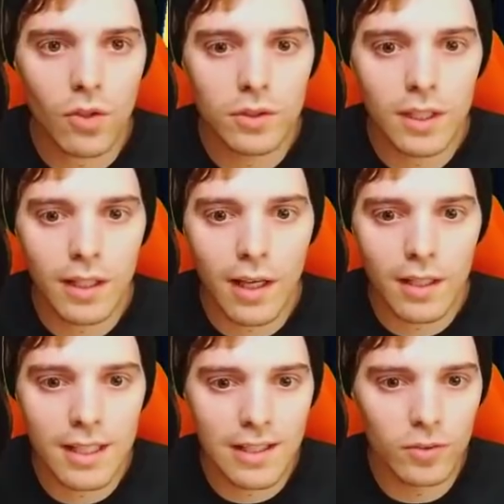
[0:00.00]

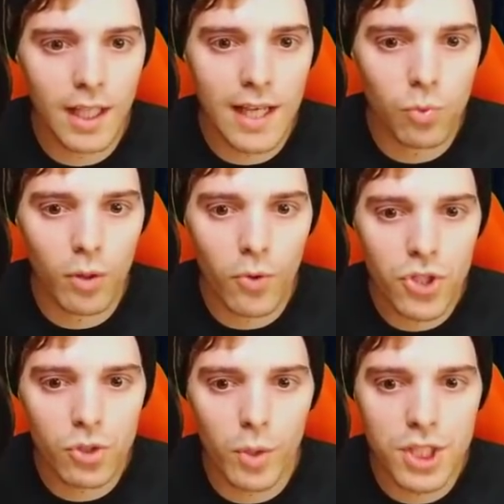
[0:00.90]
only has 1 more
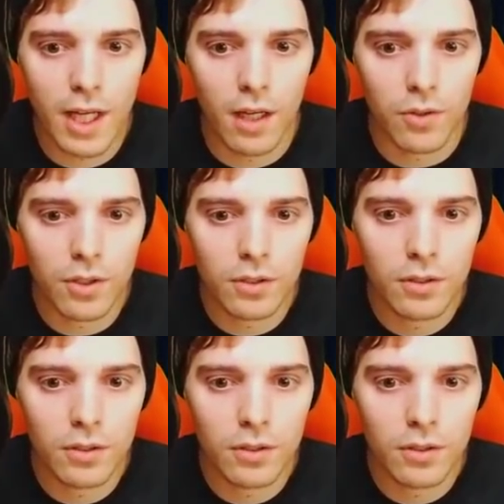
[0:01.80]
switch out.